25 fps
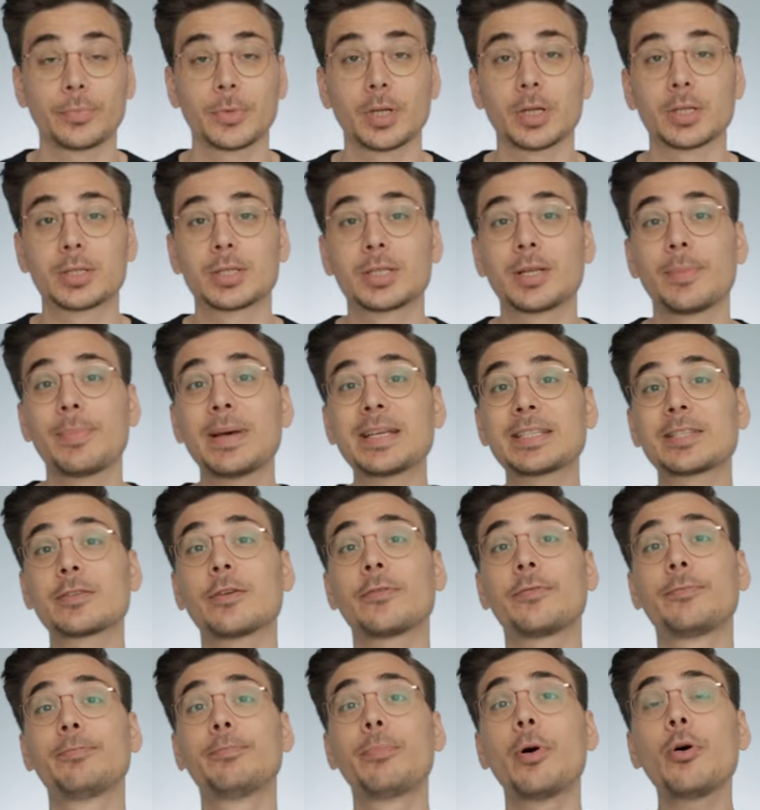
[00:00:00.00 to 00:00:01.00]
It's the best
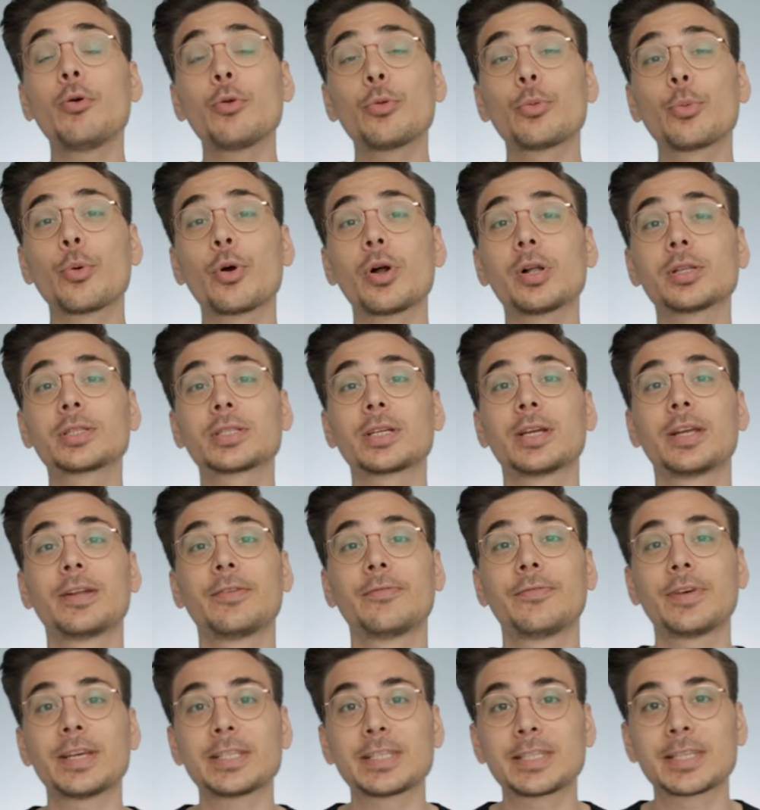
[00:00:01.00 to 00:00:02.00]
of both worlds
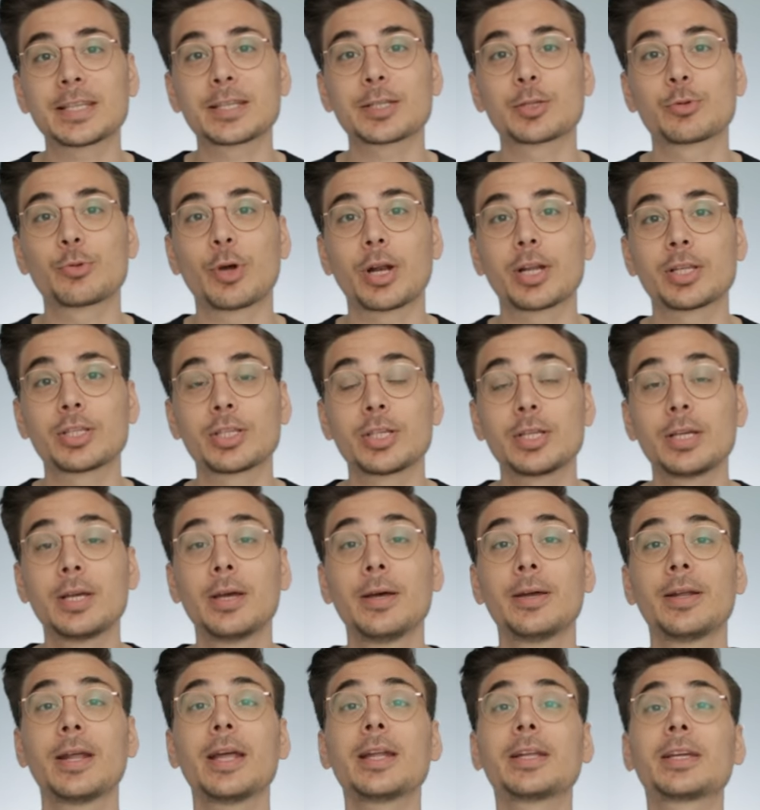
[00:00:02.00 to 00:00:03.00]
investing strategy
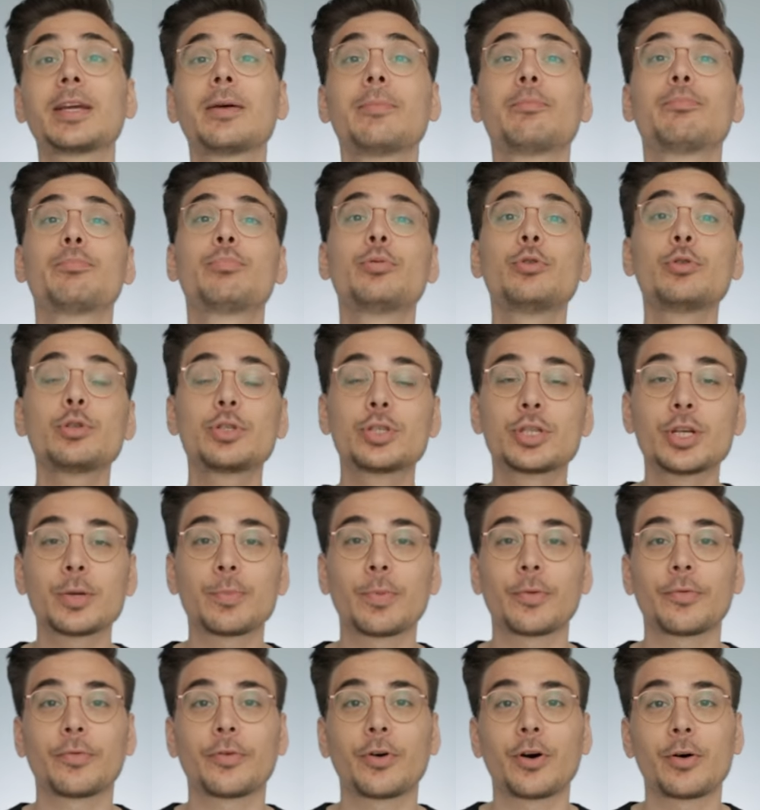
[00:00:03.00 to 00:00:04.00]
that can boost your
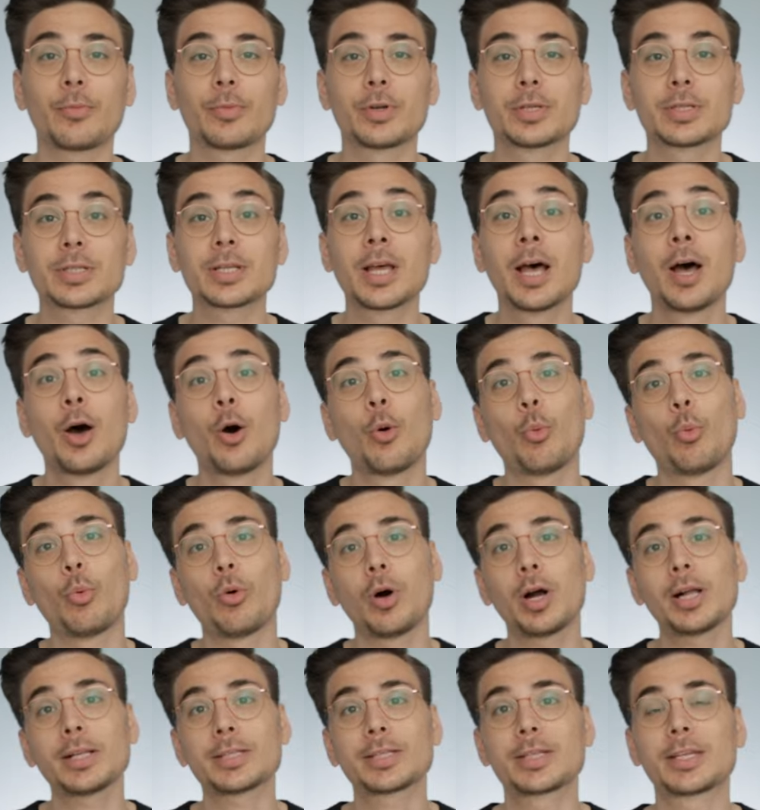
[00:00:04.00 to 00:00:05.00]
performance
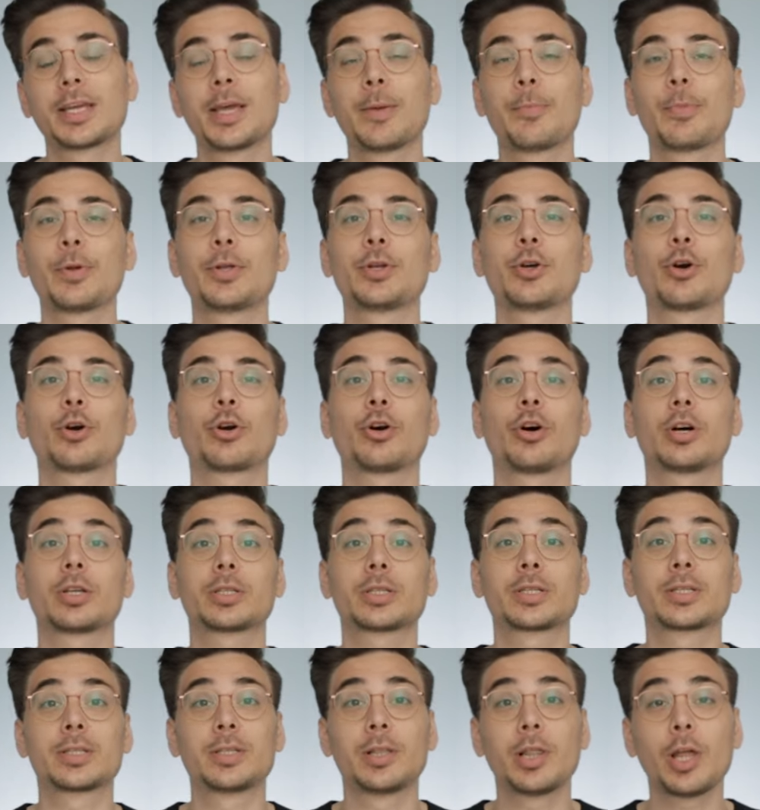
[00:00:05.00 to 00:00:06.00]
whilst keeping your
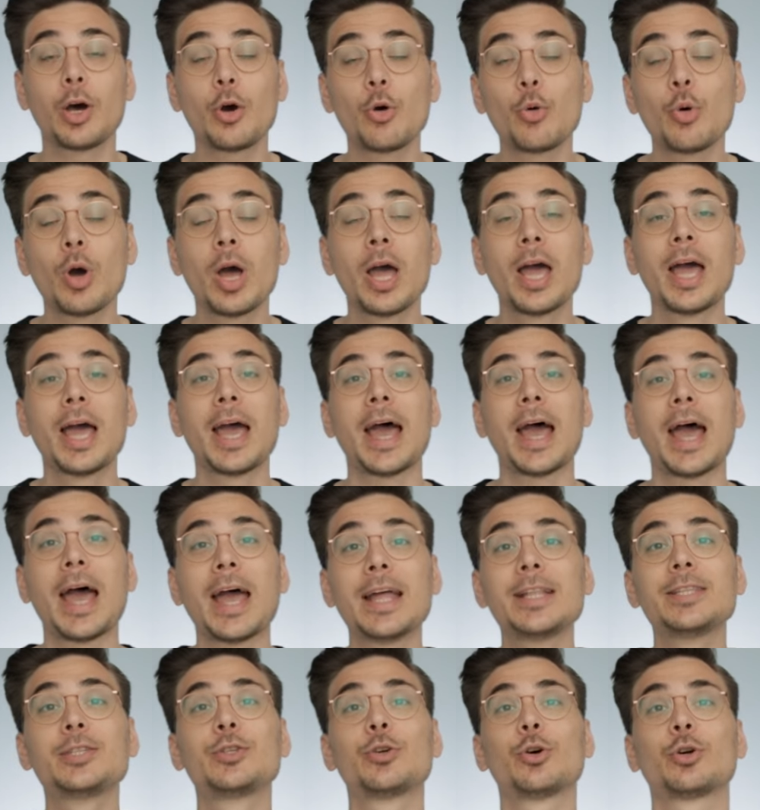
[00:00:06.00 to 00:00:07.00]
costs low
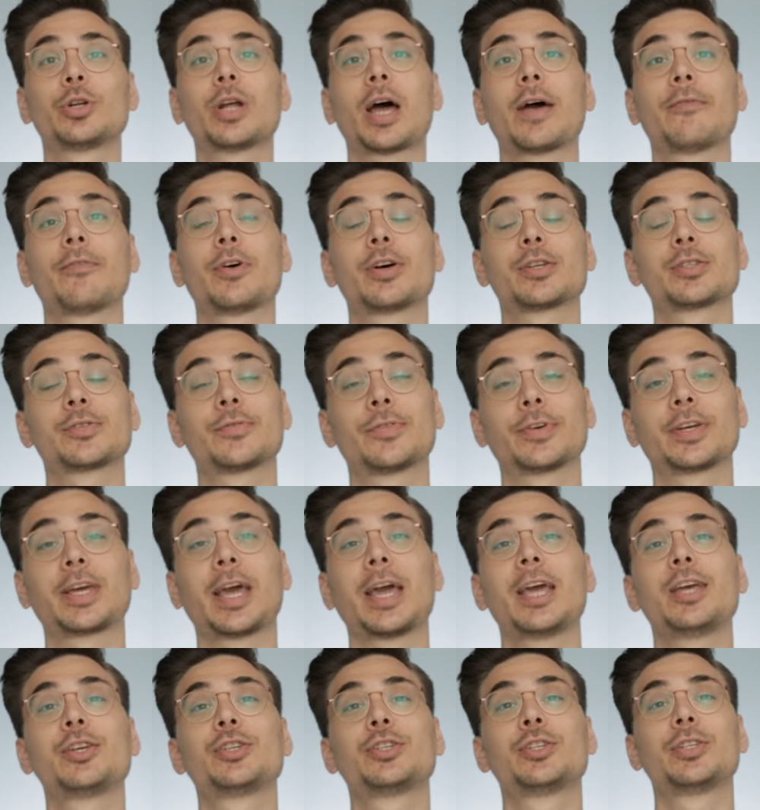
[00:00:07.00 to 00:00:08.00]
and your
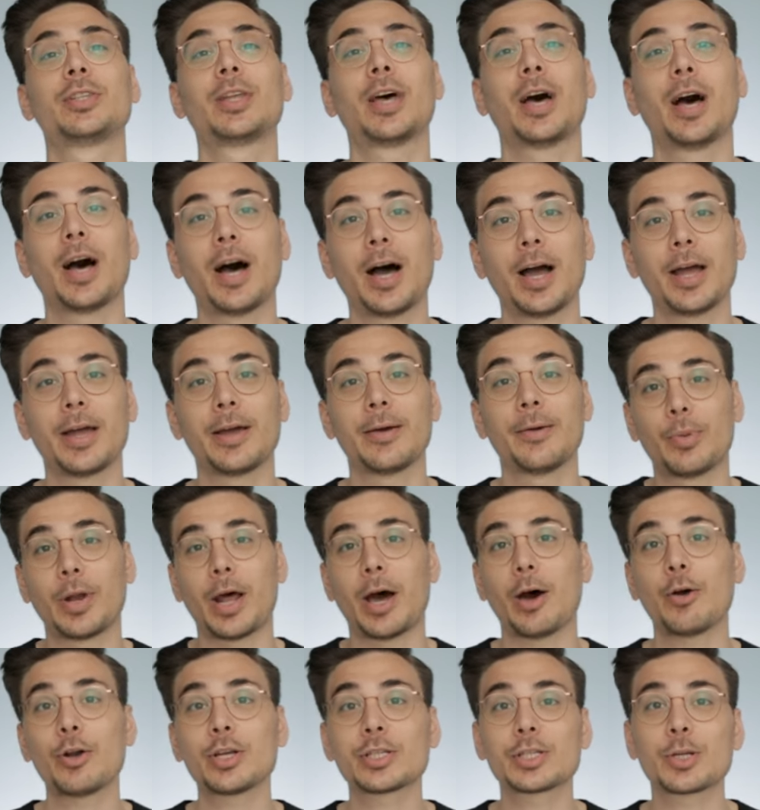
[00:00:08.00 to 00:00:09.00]
diversification high. But
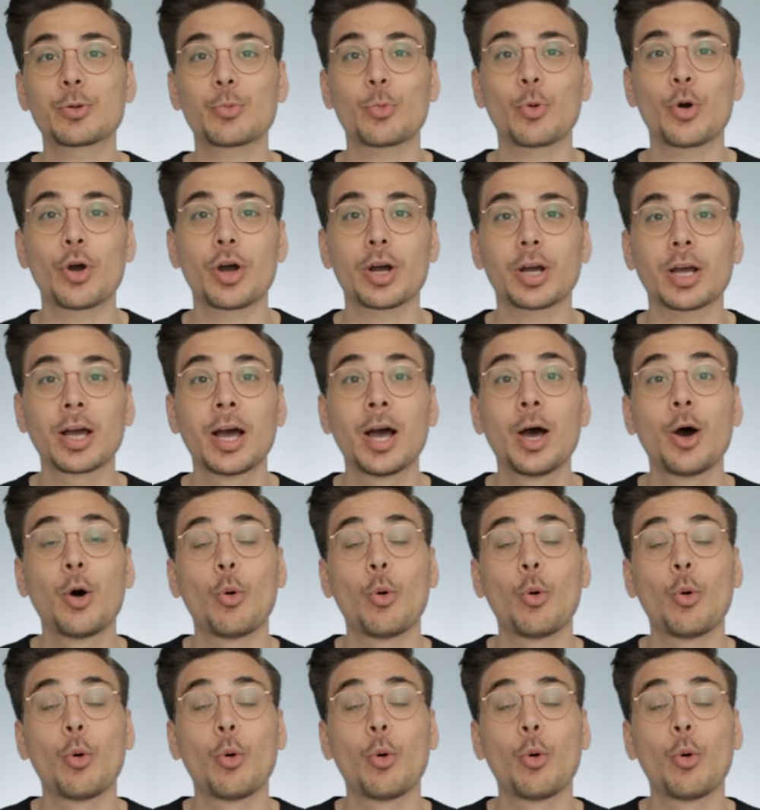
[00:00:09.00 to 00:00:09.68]
how does it work?